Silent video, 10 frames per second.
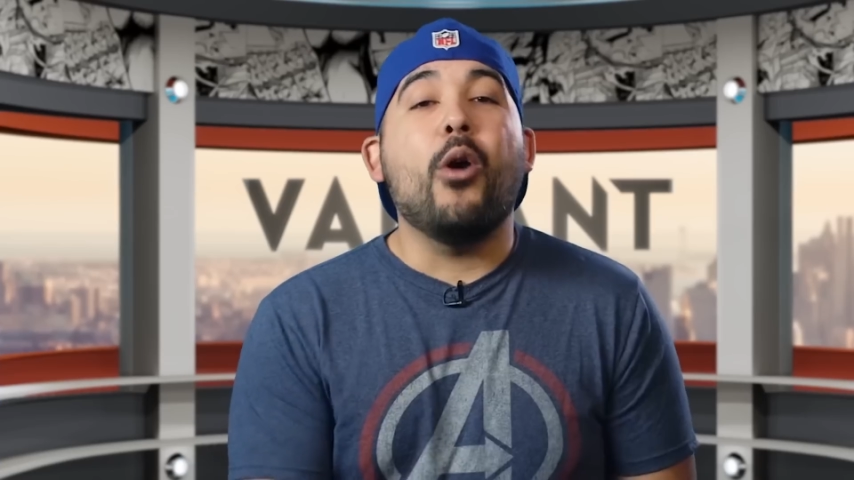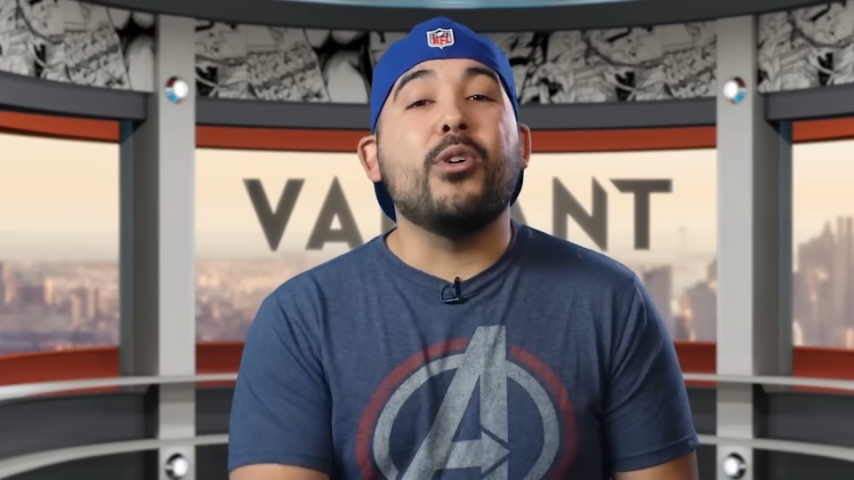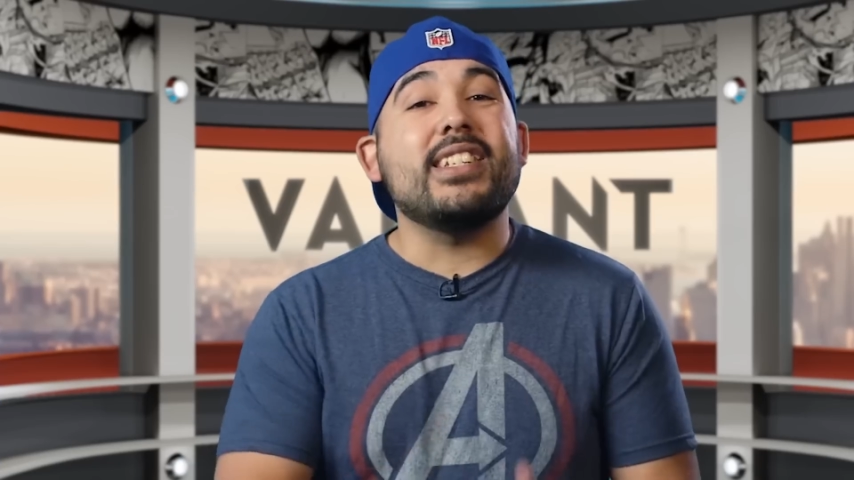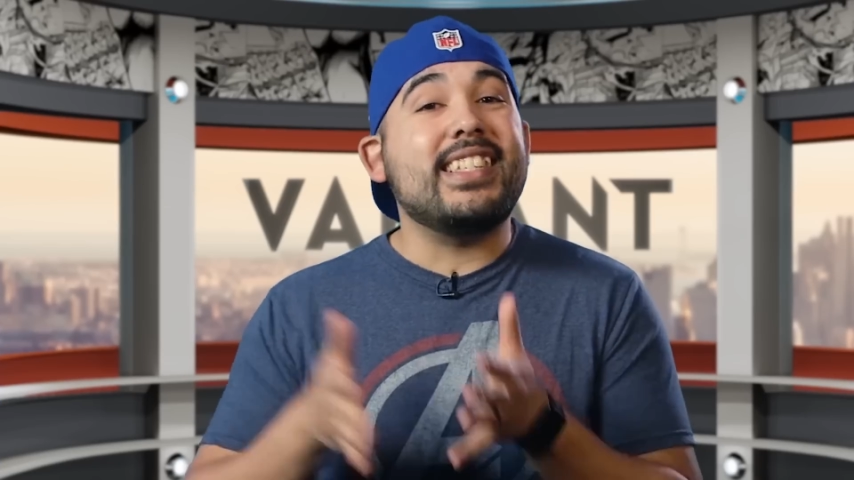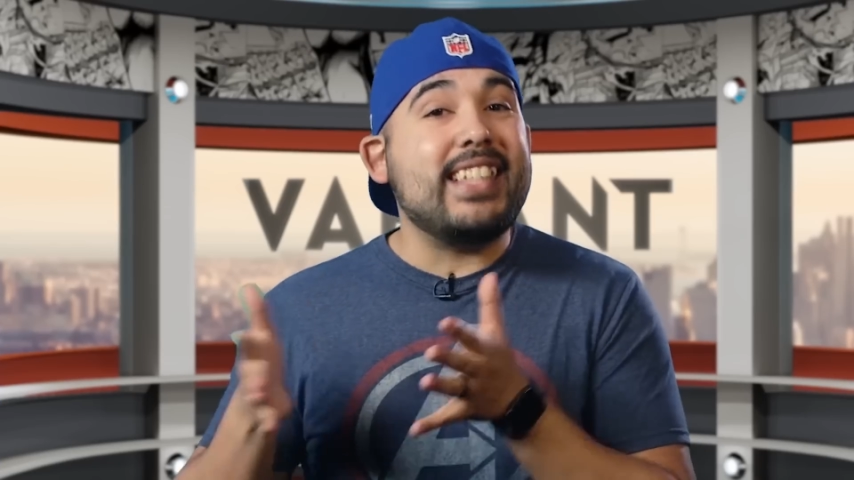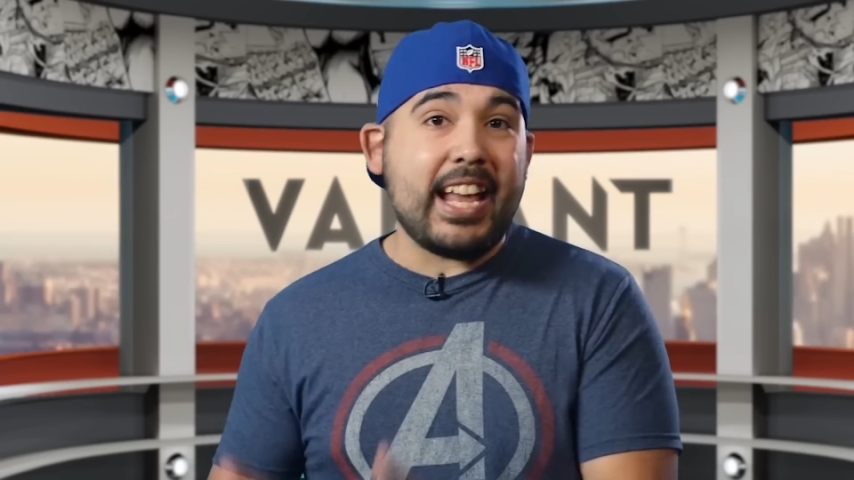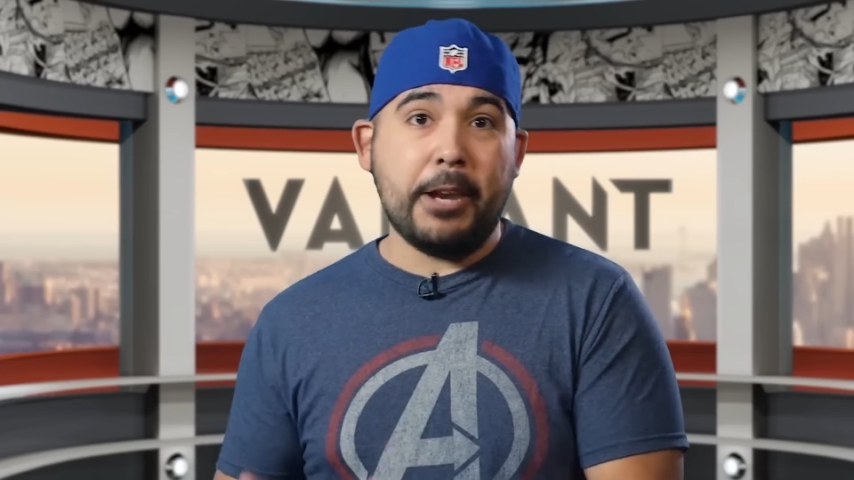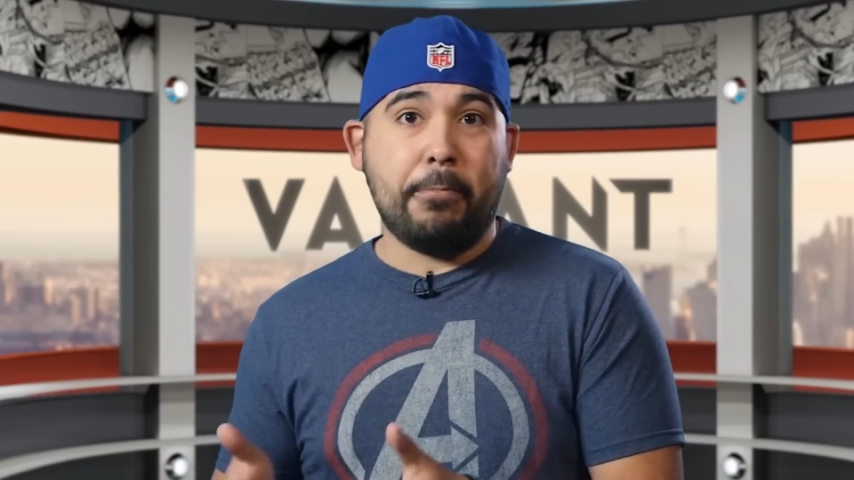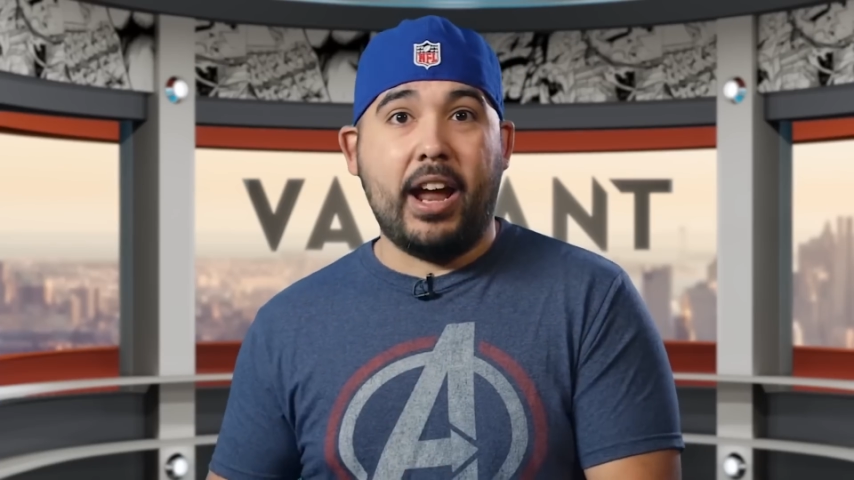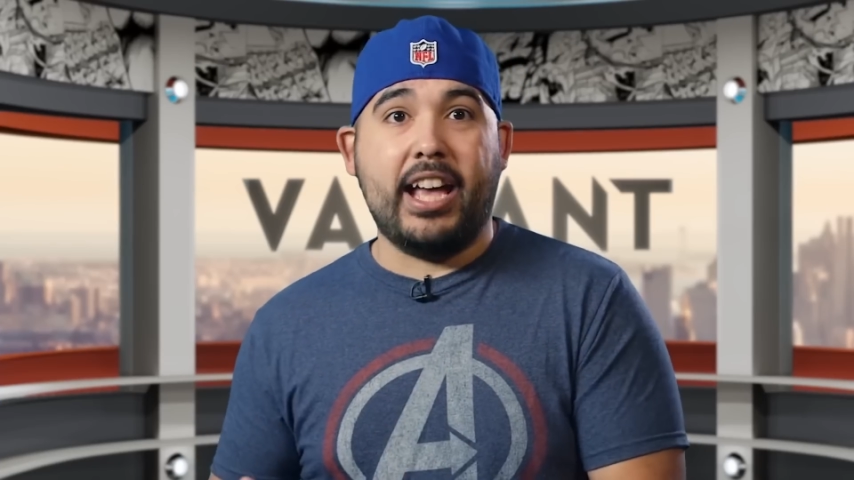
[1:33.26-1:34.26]
Our
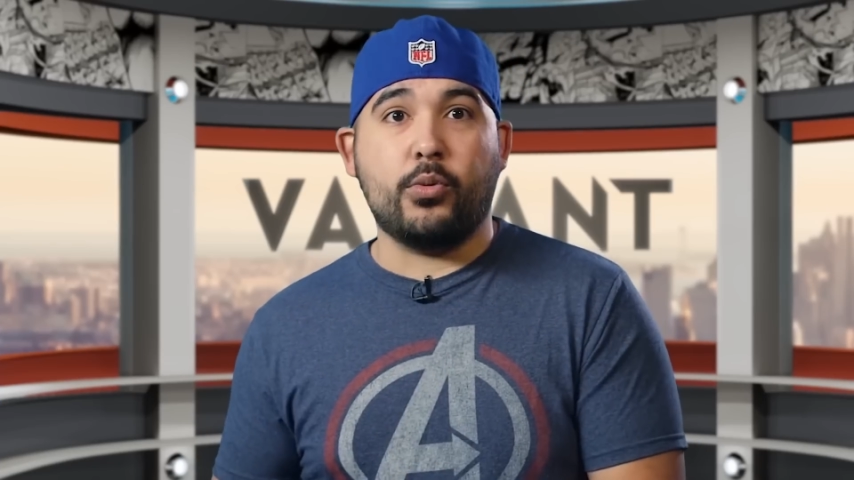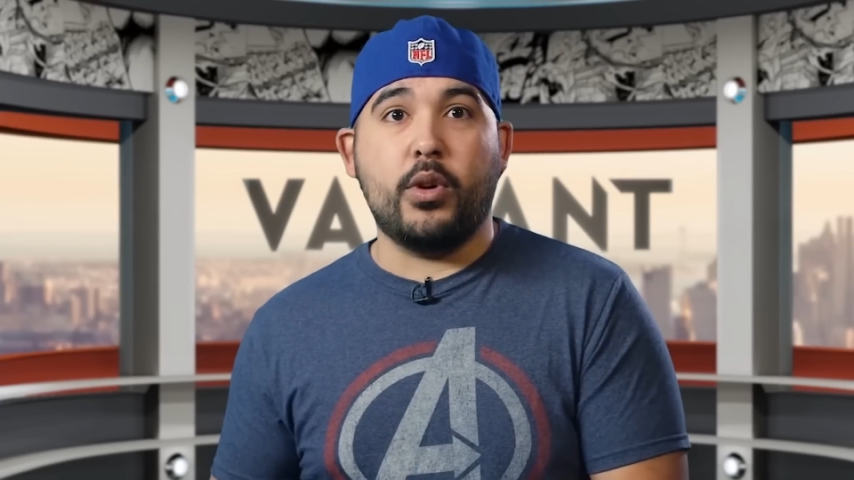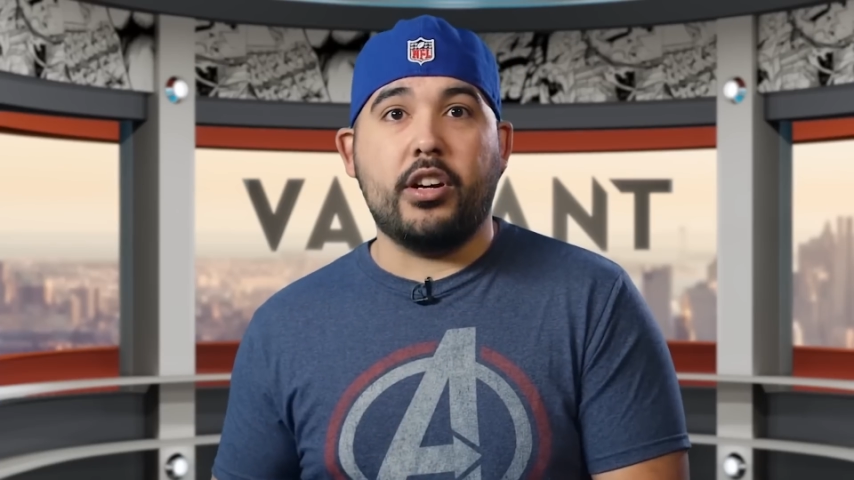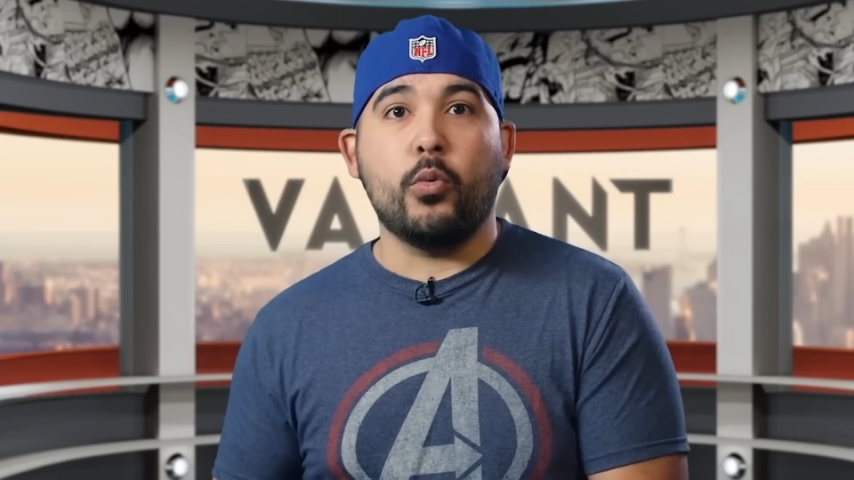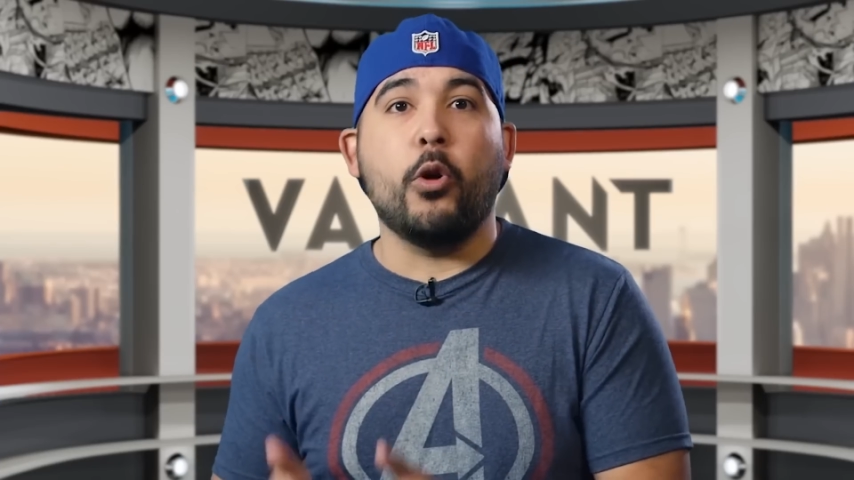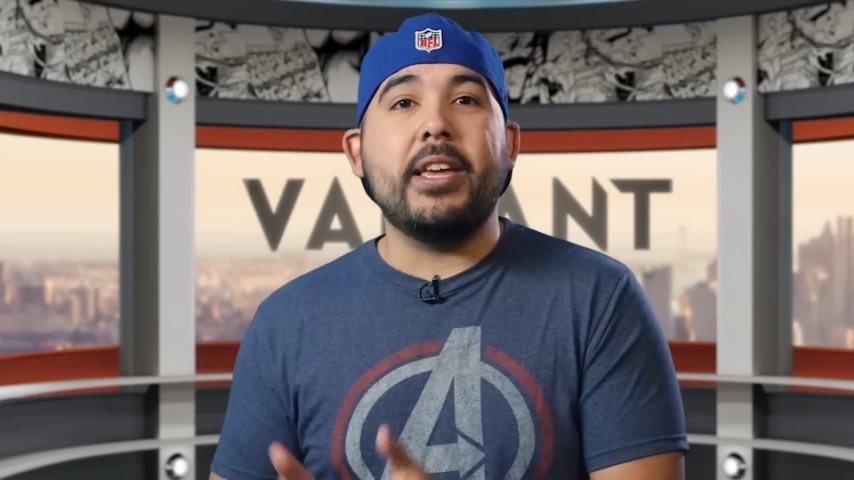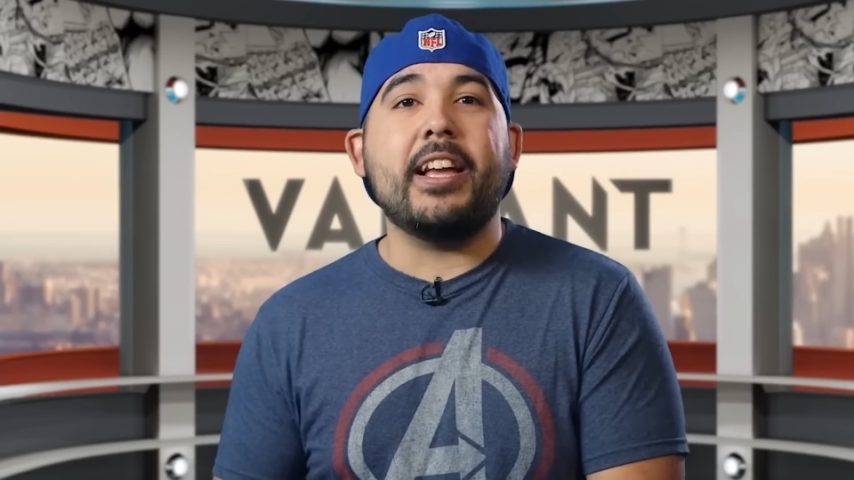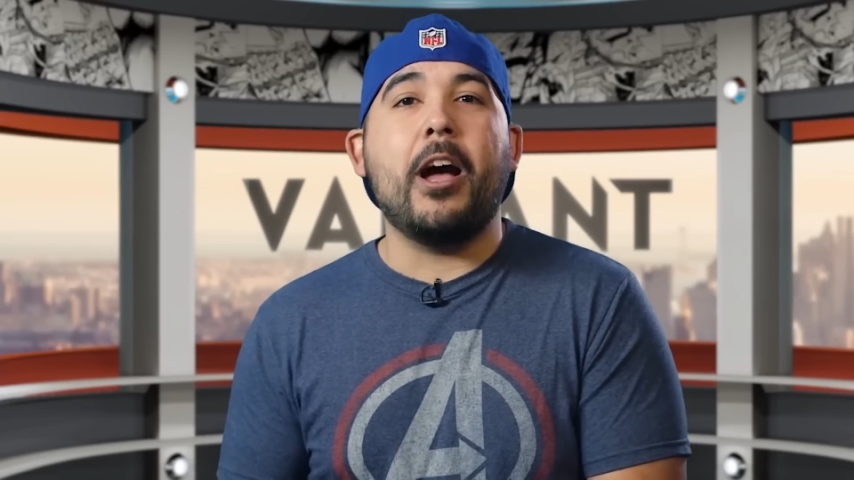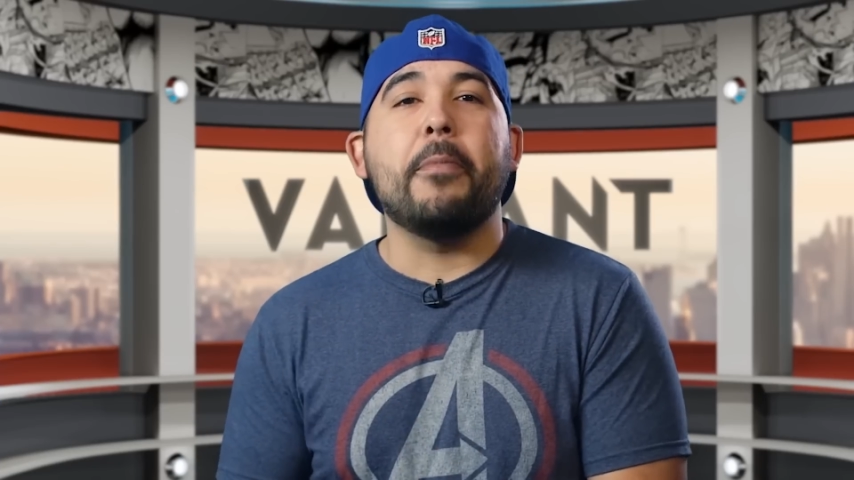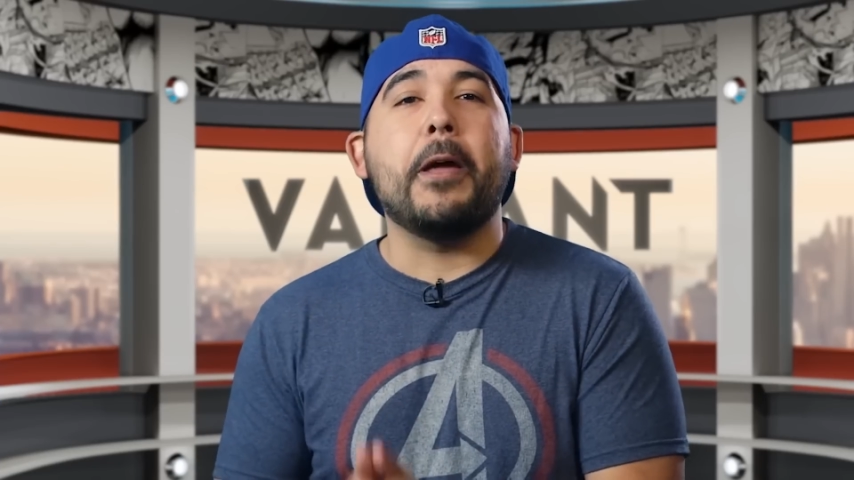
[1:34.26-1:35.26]
second prize winner will
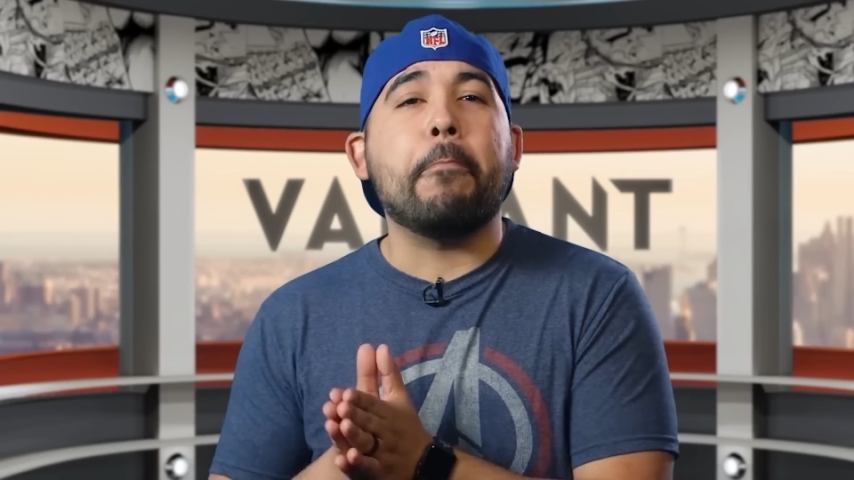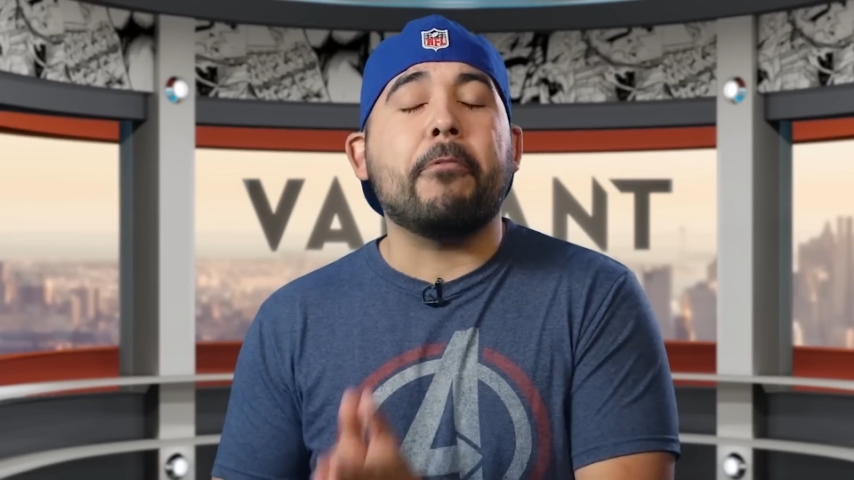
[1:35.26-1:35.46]
become the